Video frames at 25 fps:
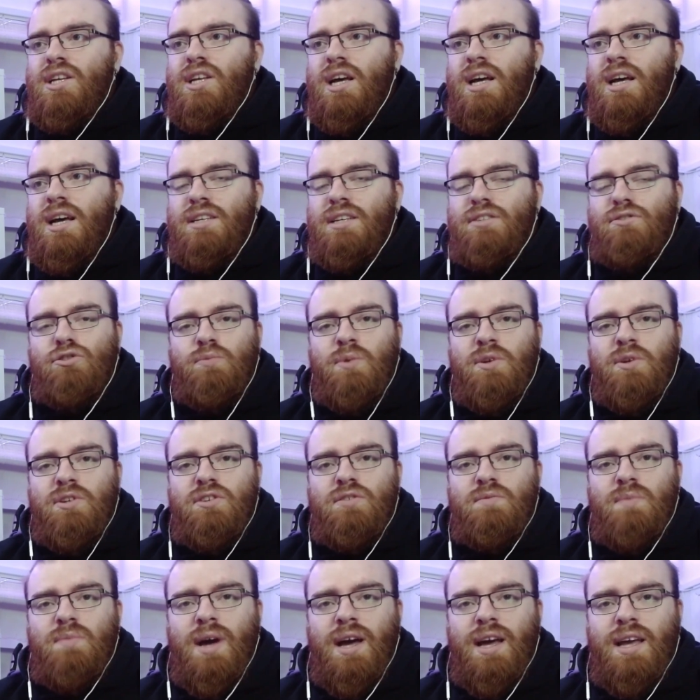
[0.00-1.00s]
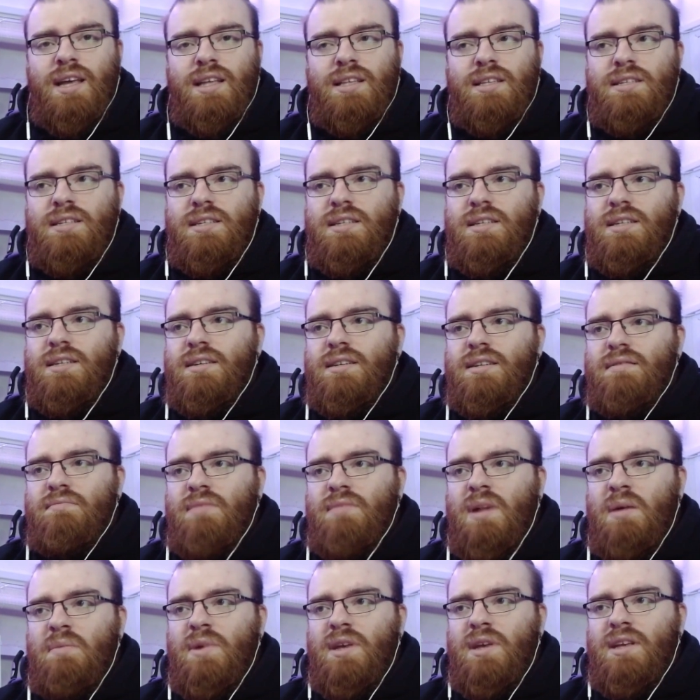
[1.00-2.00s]
uh, Suspicious Mind,
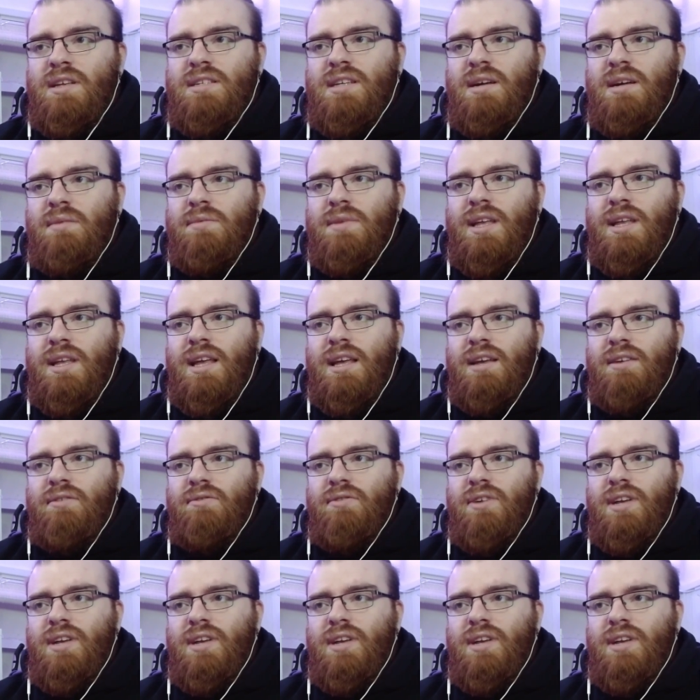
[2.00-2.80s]
maybe something